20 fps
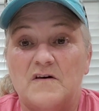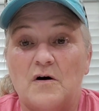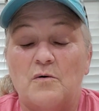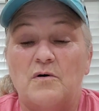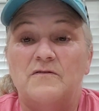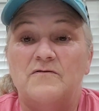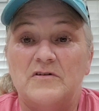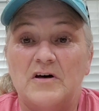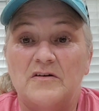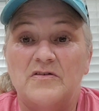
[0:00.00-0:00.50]
So
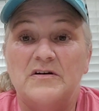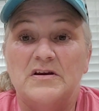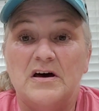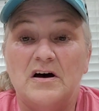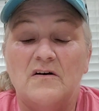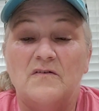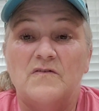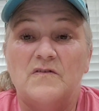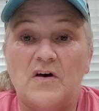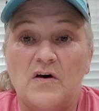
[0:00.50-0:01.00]
if nothing
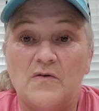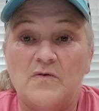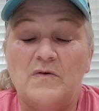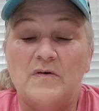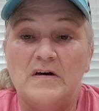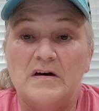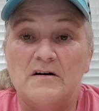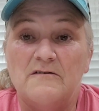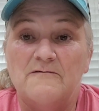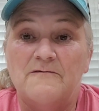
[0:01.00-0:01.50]
else, go
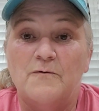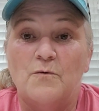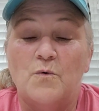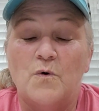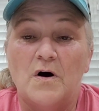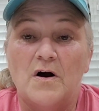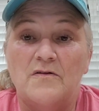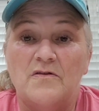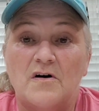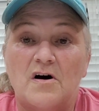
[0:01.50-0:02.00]
see it
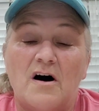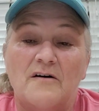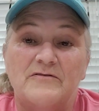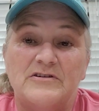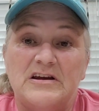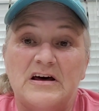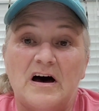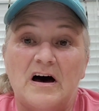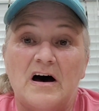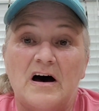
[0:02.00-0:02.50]
for the
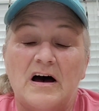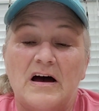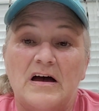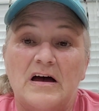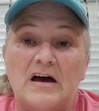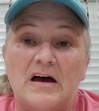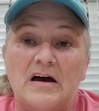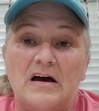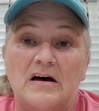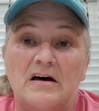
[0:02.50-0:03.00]
coffee
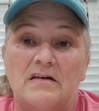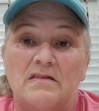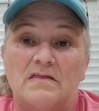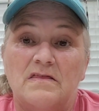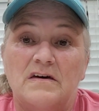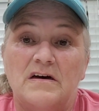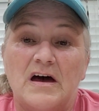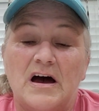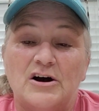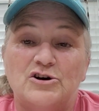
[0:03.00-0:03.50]
dye
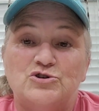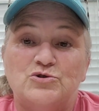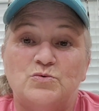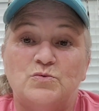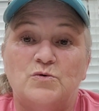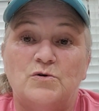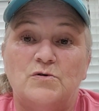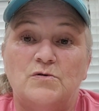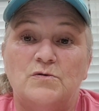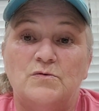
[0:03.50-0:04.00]
and the
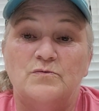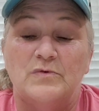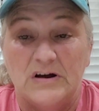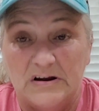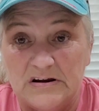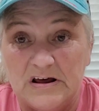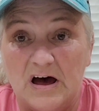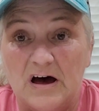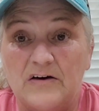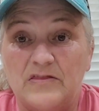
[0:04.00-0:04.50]
actual
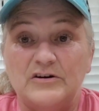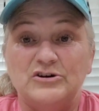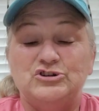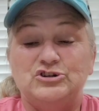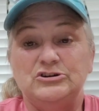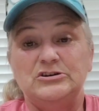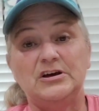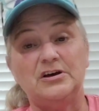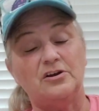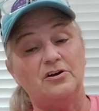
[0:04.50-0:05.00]
writ dye that
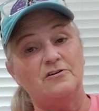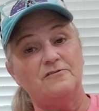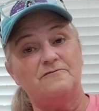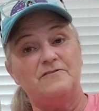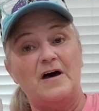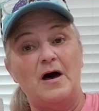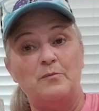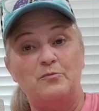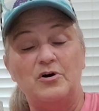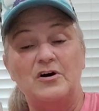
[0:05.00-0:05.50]
she did on
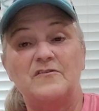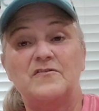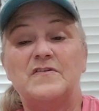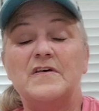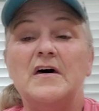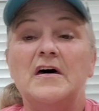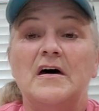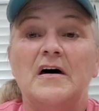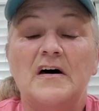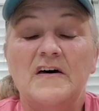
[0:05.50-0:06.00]

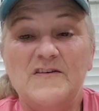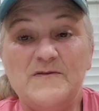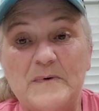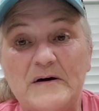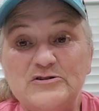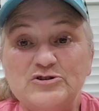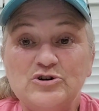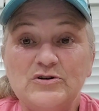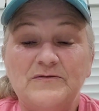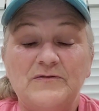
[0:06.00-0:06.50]
fabrics,
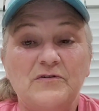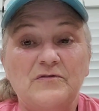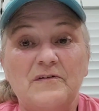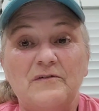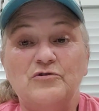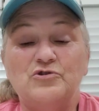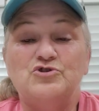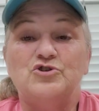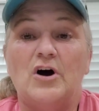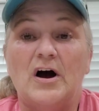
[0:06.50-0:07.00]
especially if you've
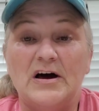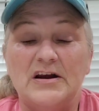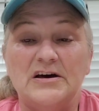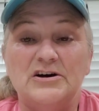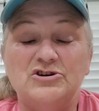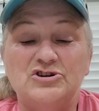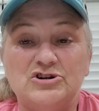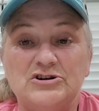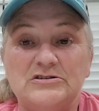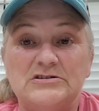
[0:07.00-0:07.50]
never tried
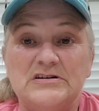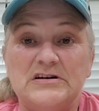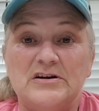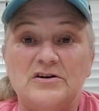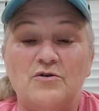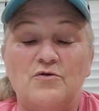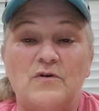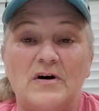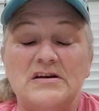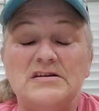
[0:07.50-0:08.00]
it. She
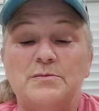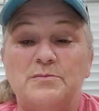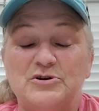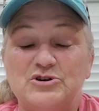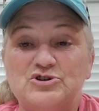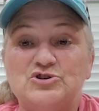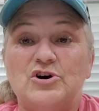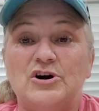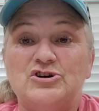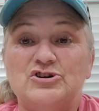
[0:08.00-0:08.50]
did a great
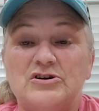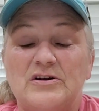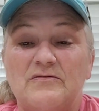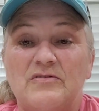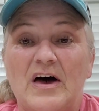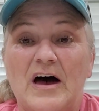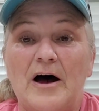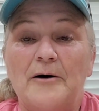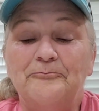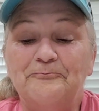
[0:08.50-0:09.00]
demonstration
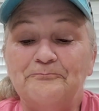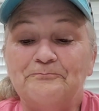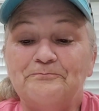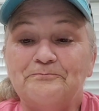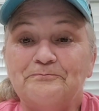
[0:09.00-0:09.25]
of that.